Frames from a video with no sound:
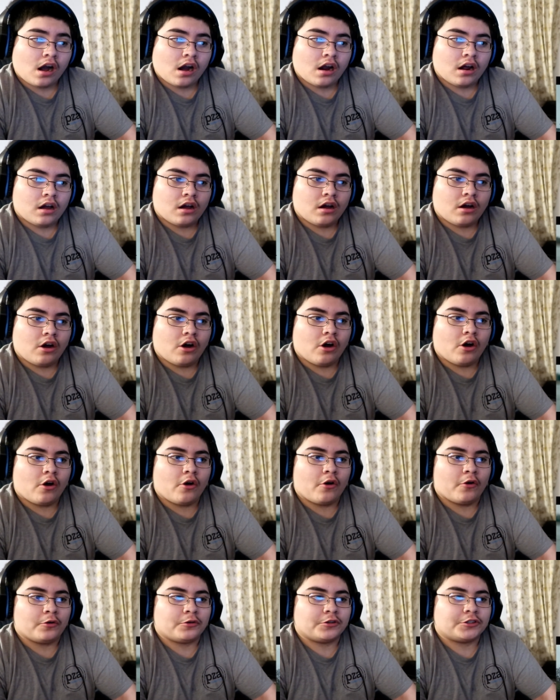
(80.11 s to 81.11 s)
The drones,
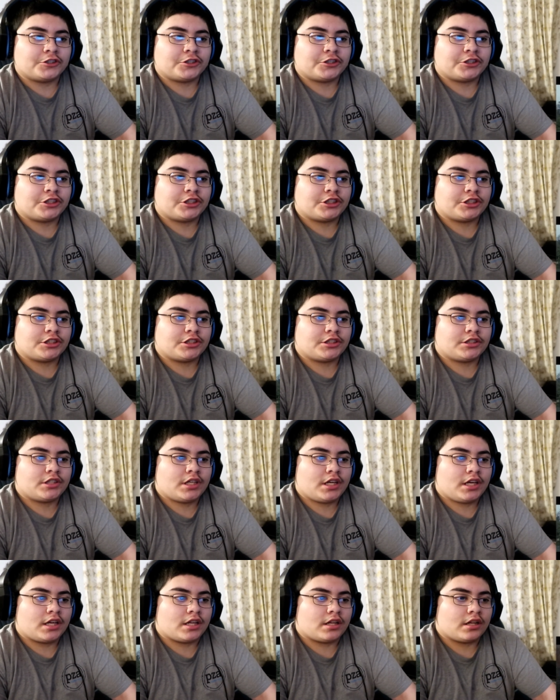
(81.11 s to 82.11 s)
oh, the drones.
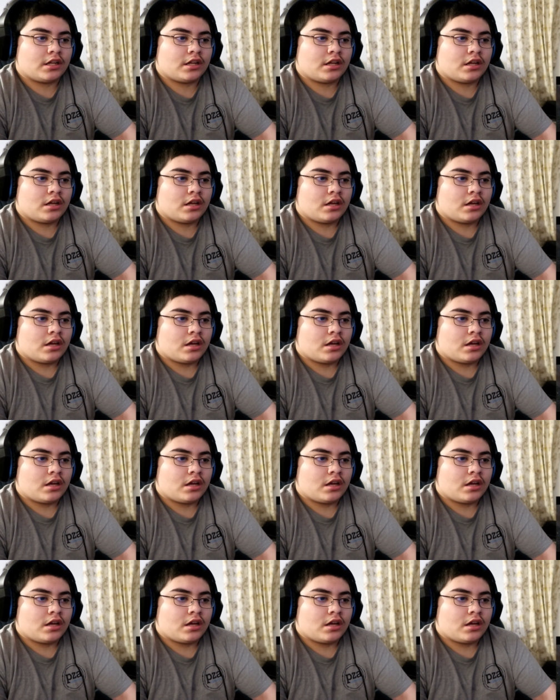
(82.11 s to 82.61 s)
Oh, shit.